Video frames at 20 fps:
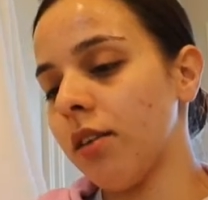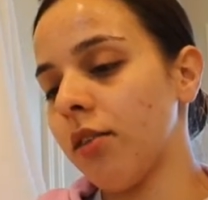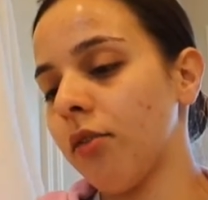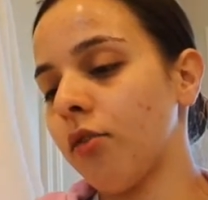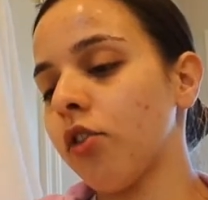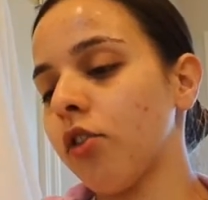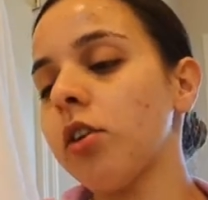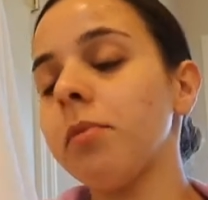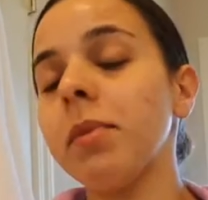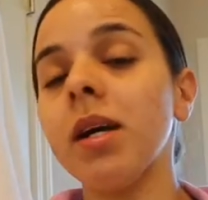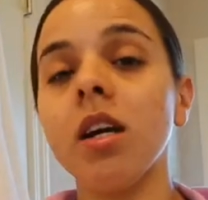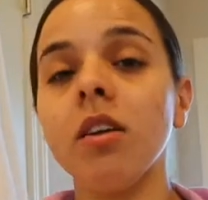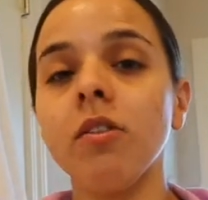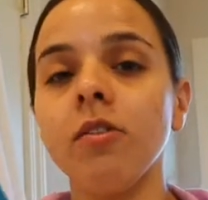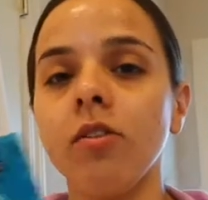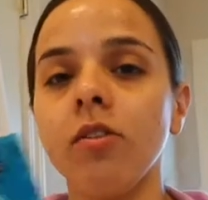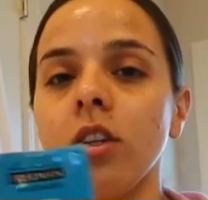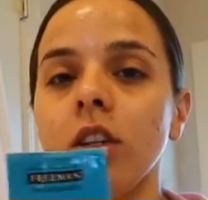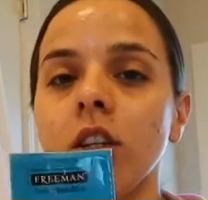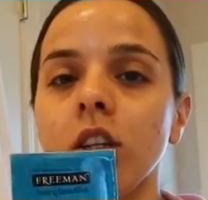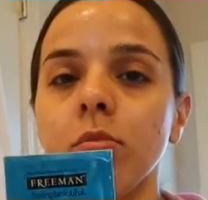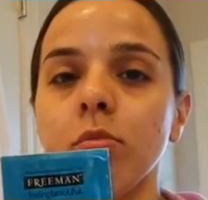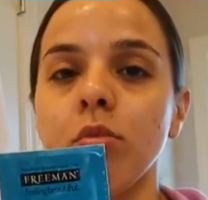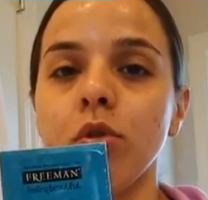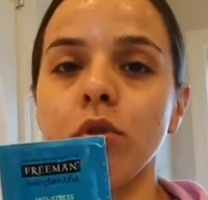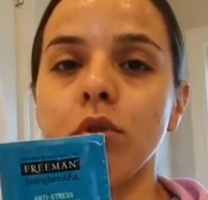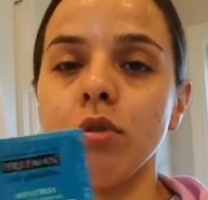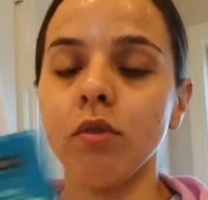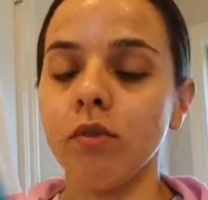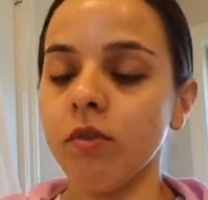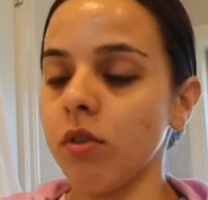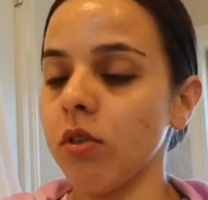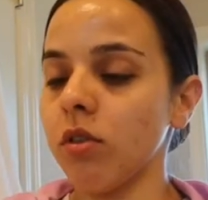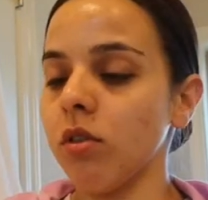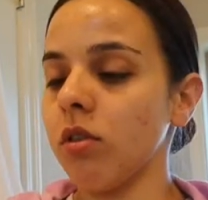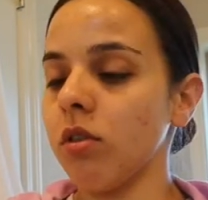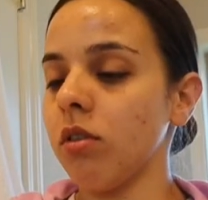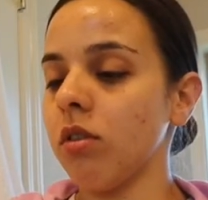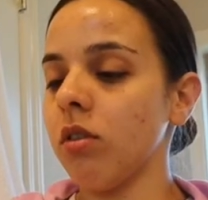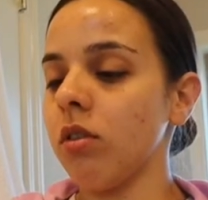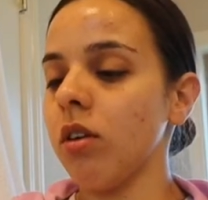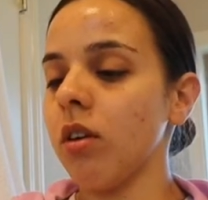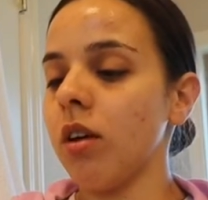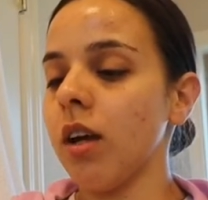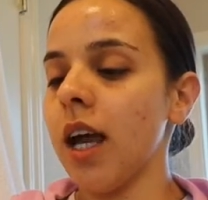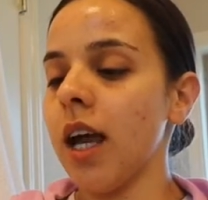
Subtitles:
Freeman Feeling Beautiful